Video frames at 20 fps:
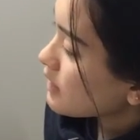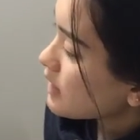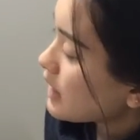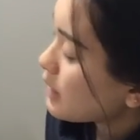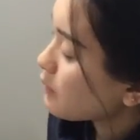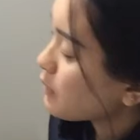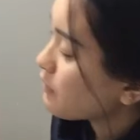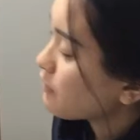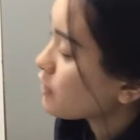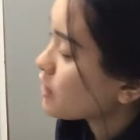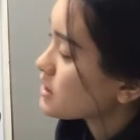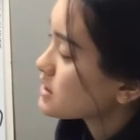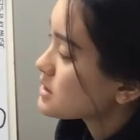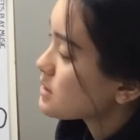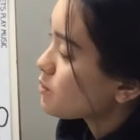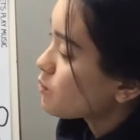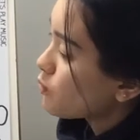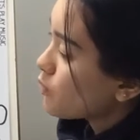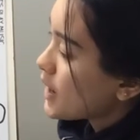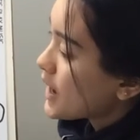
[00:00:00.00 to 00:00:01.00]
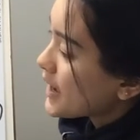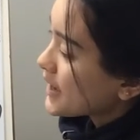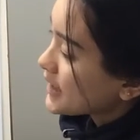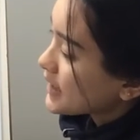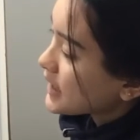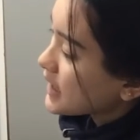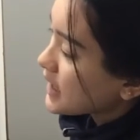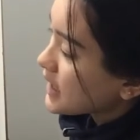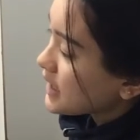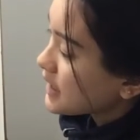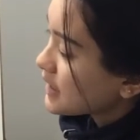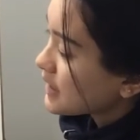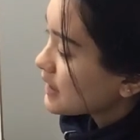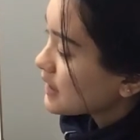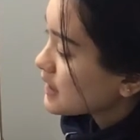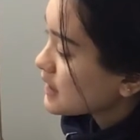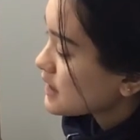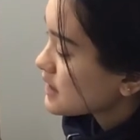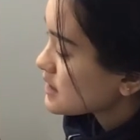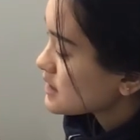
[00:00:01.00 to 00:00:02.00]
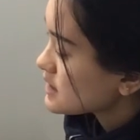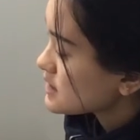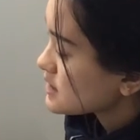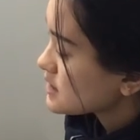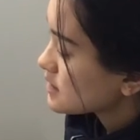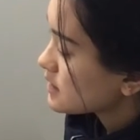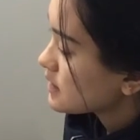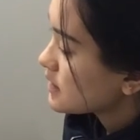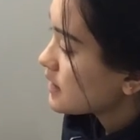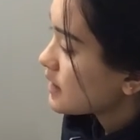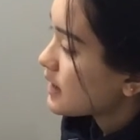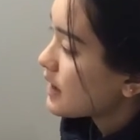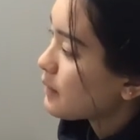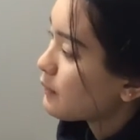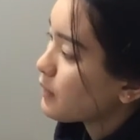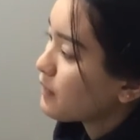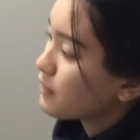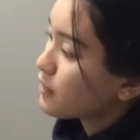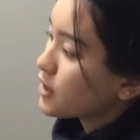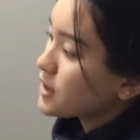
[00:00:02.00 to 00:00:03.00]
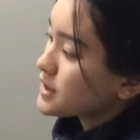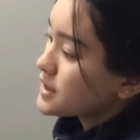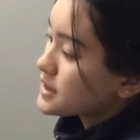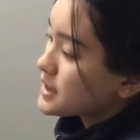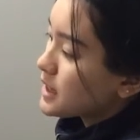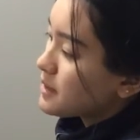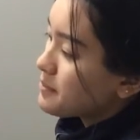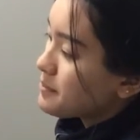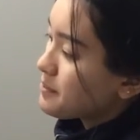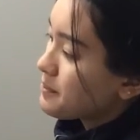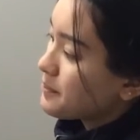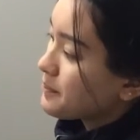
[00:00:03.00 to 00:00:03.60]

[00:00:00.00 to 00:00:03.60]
And we've got some white keys, and we've got some